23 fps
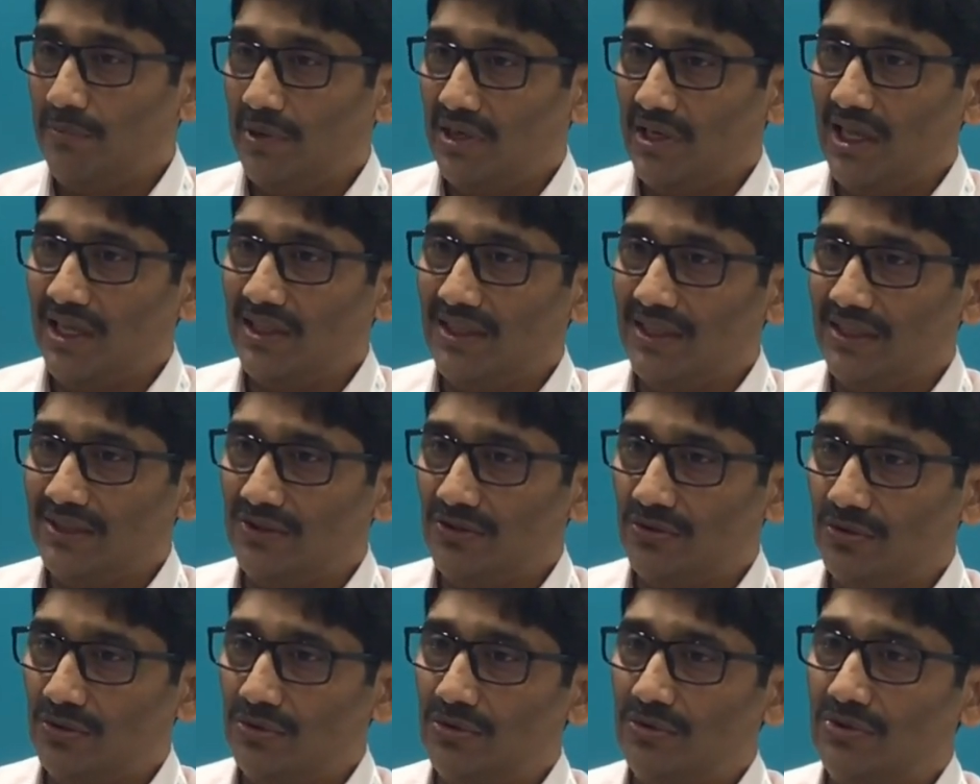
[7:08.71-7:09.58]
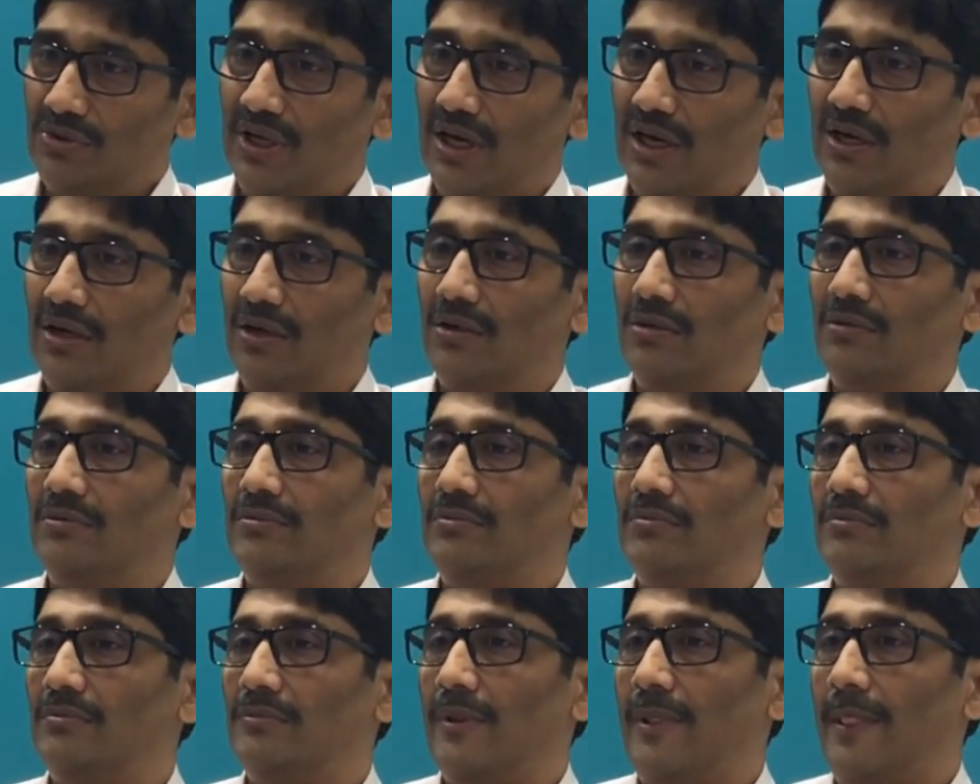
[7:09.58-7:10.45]
But I think so now
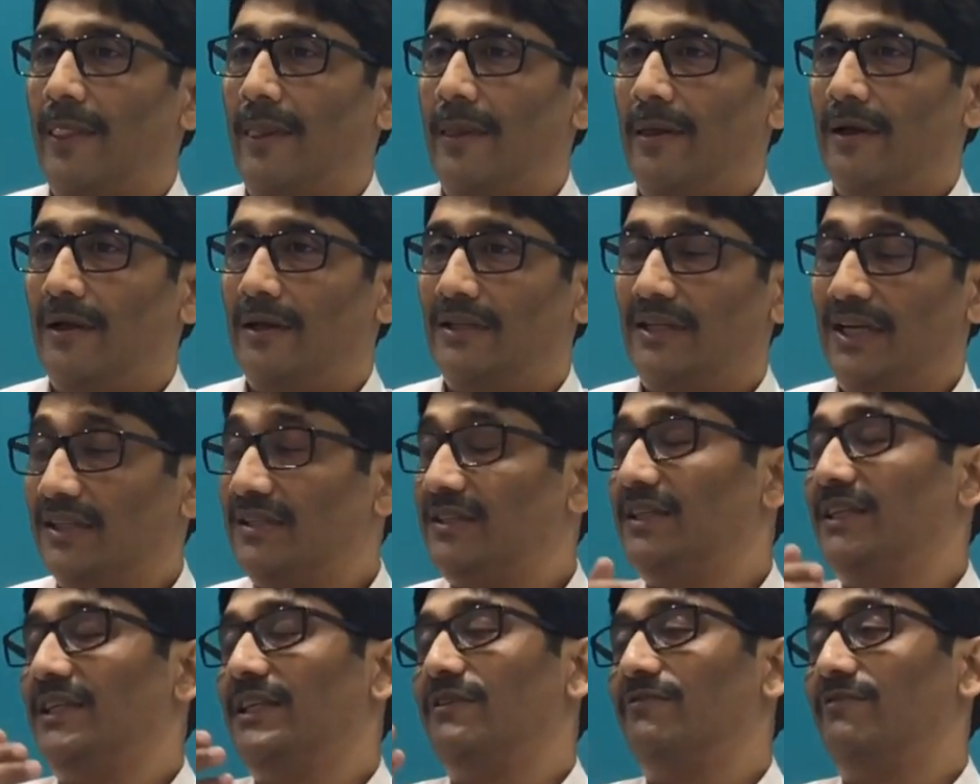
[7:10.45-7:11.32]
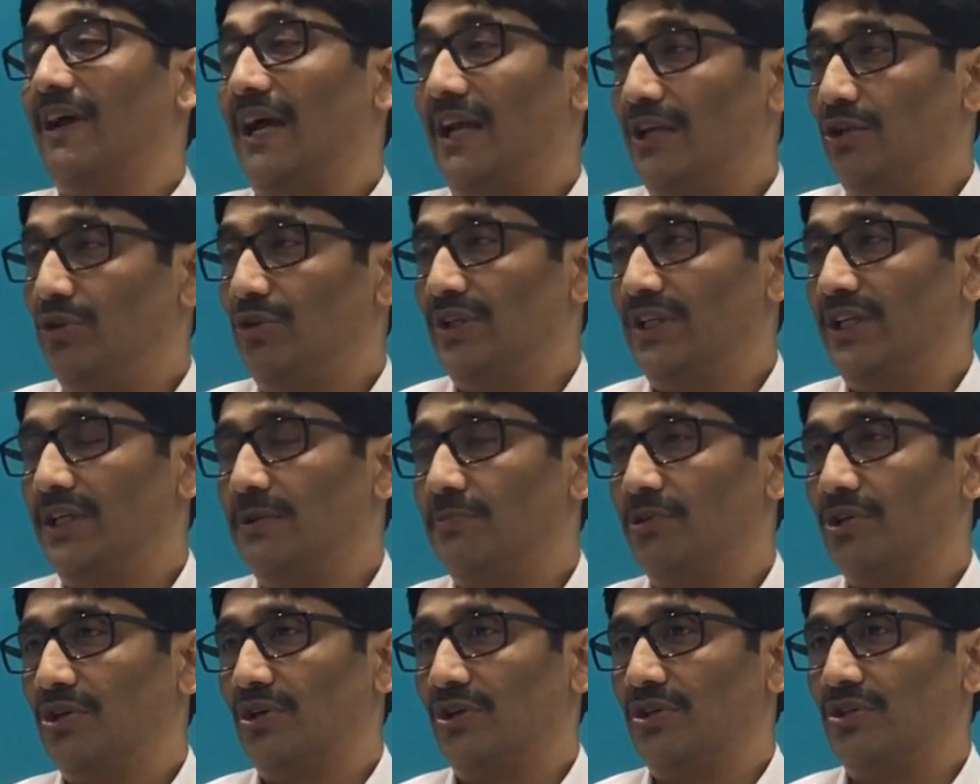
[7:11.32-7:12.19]
they're seeing value in it,
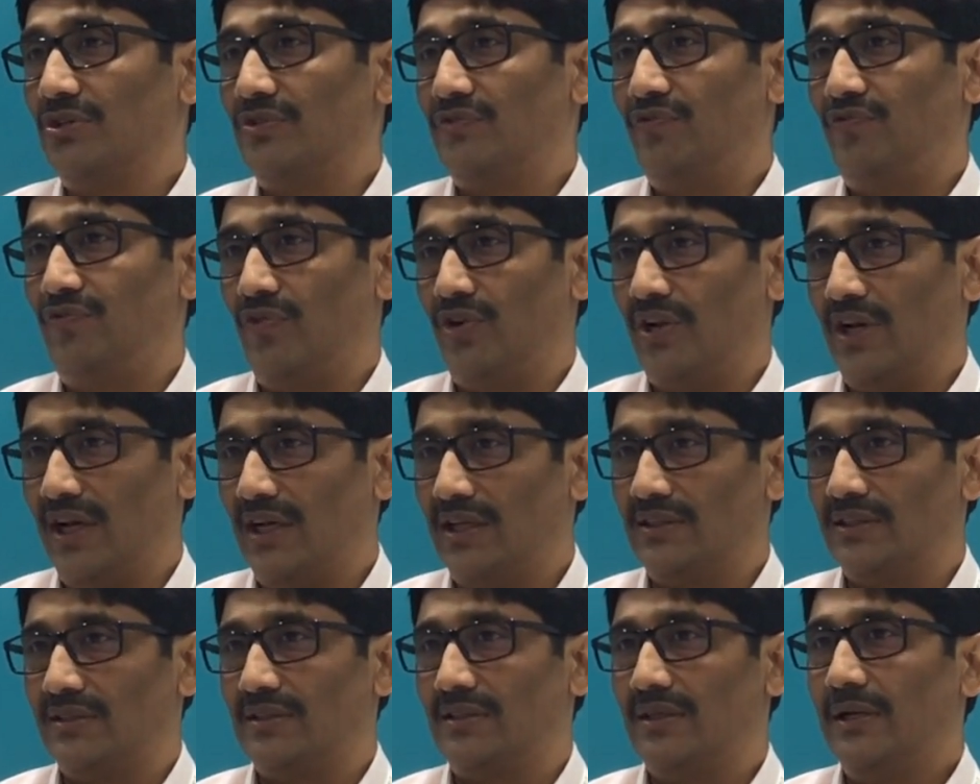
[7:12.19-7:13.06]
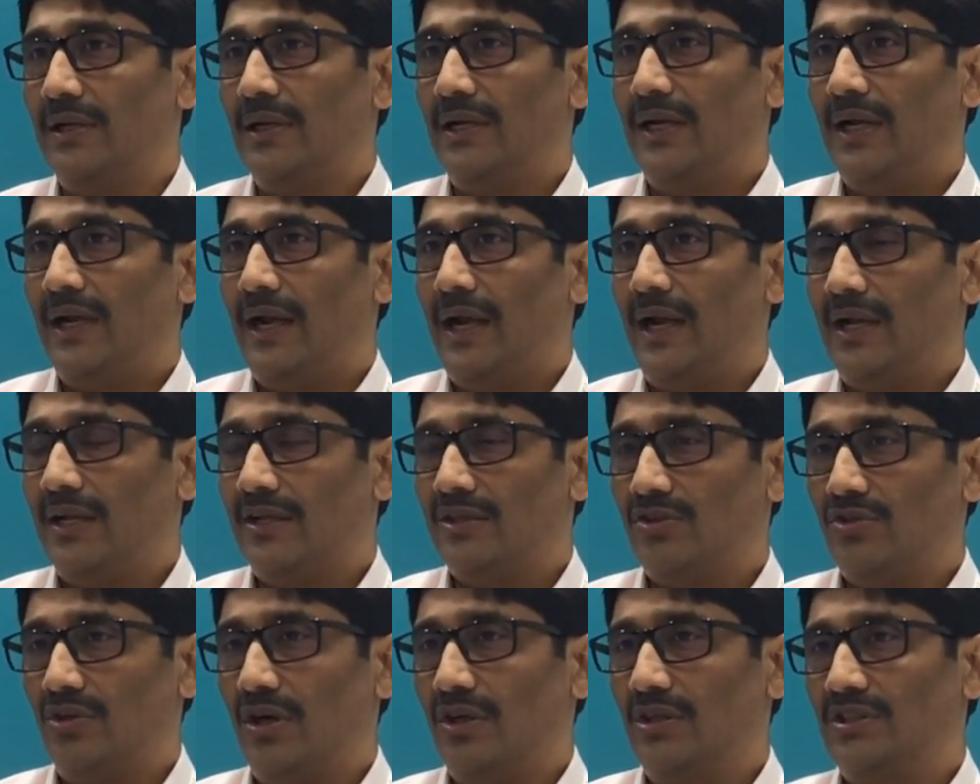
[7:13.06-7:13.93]
because for us, it
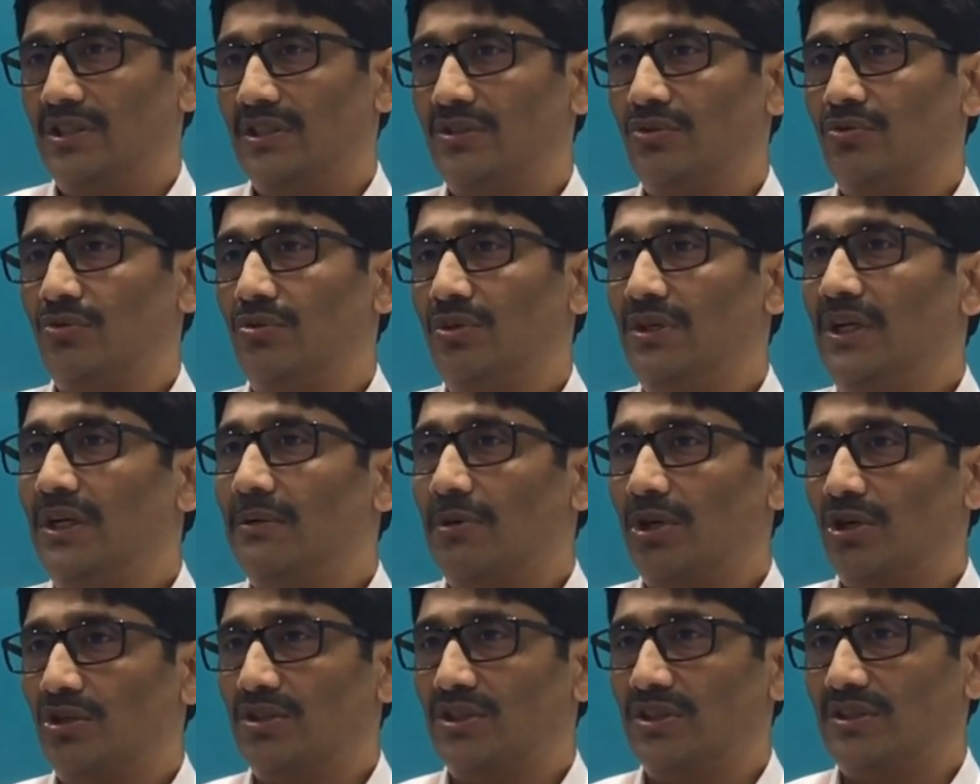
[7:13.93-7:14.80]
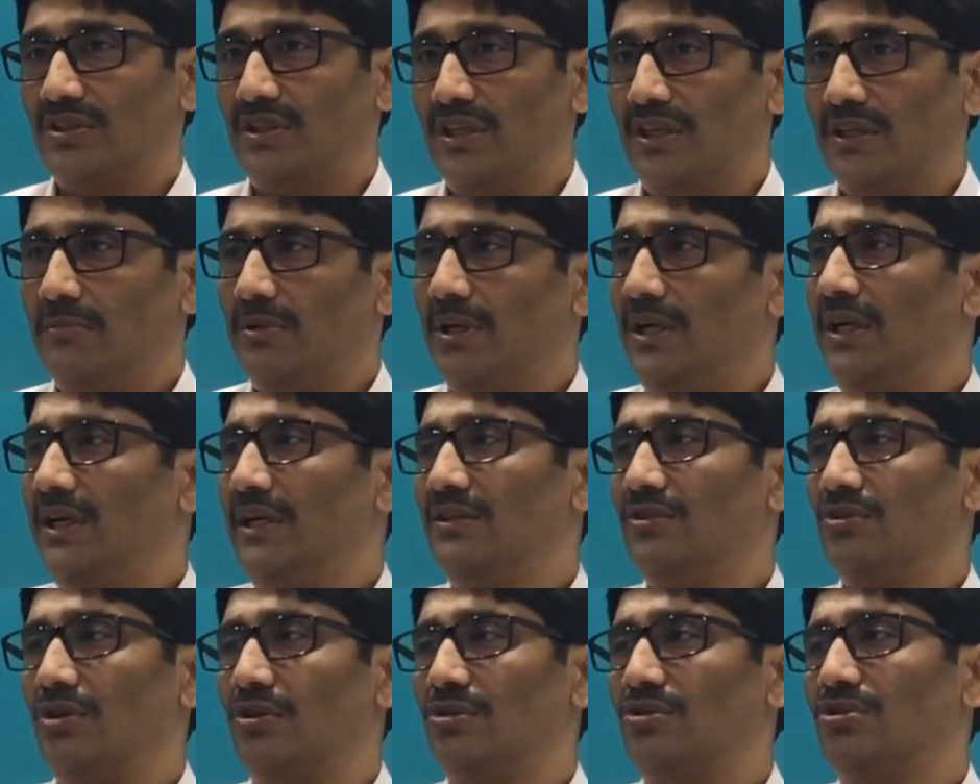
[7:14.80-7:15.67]
is not just only about sustainability,
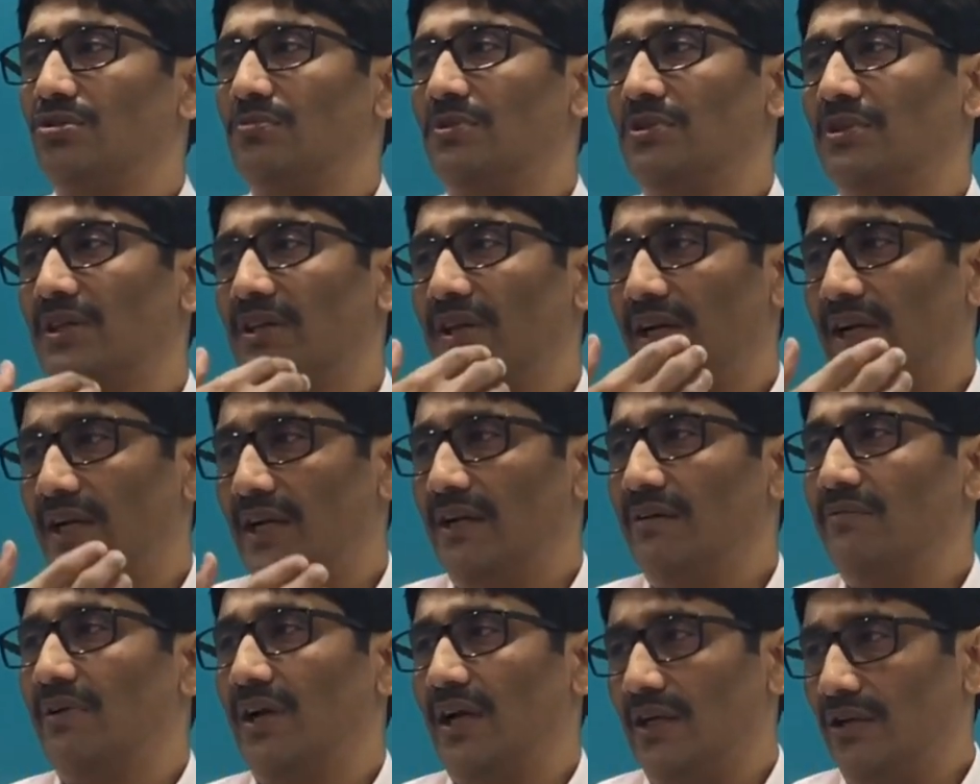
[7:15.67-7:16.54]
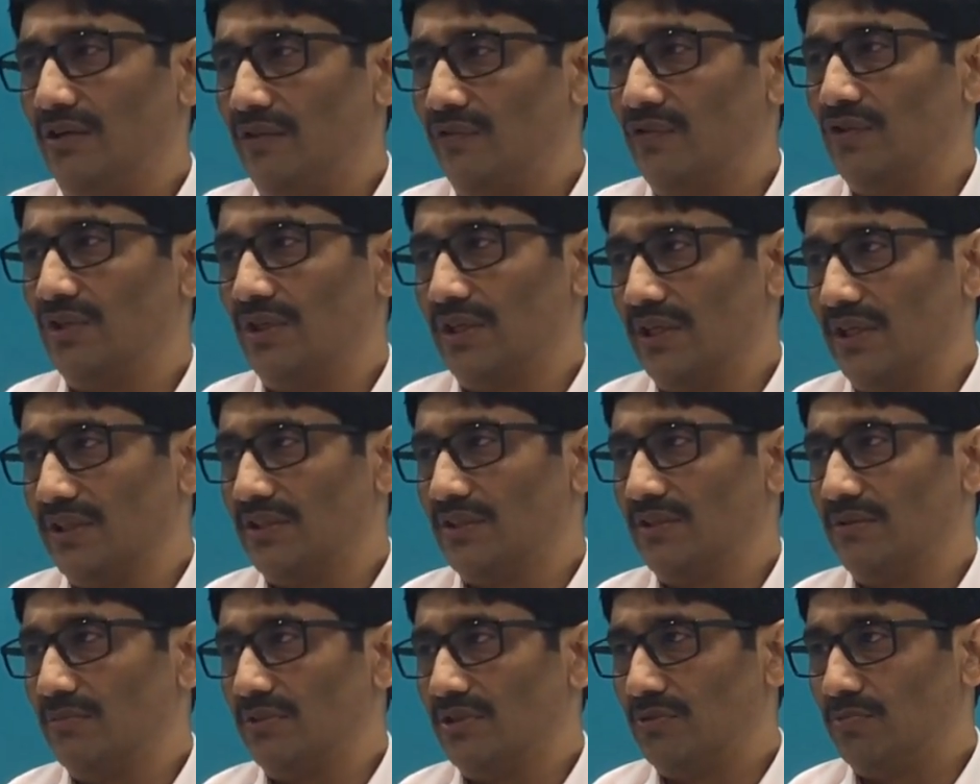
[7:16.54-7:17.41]
it's also about creating value for the
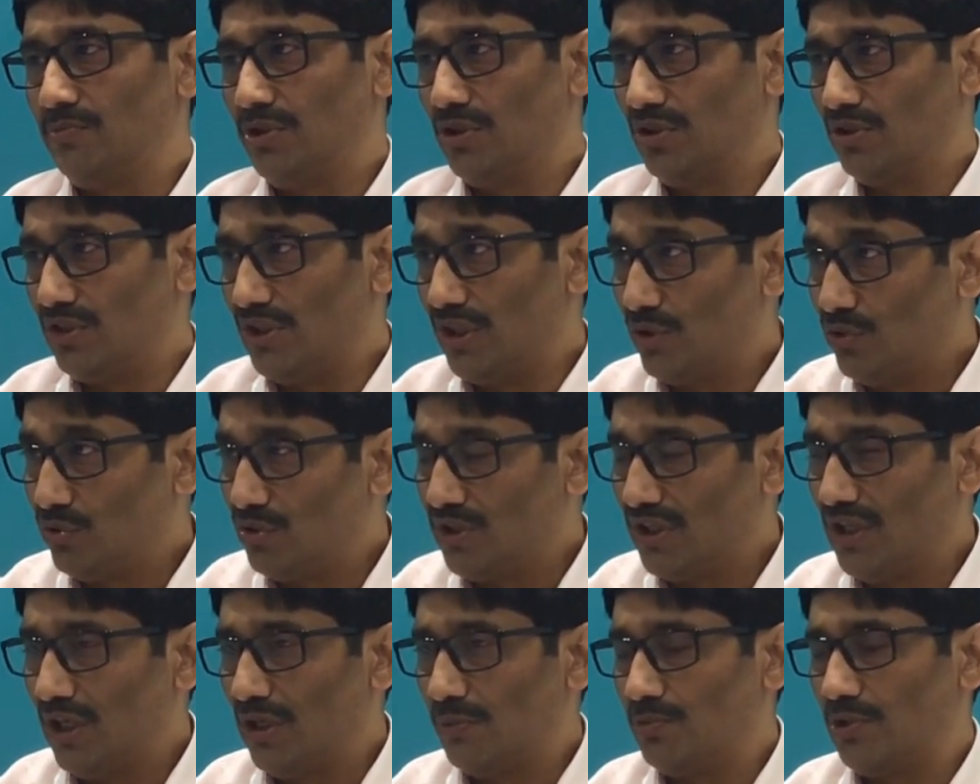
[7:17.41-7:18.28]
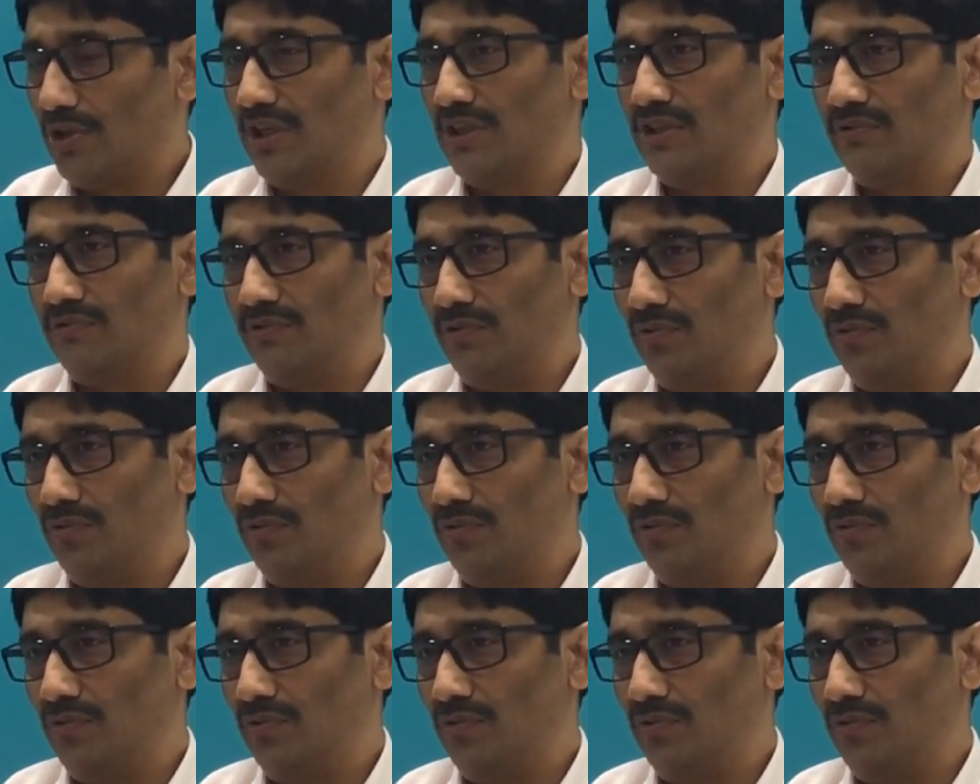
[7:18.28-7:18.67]
customers because they're using our products.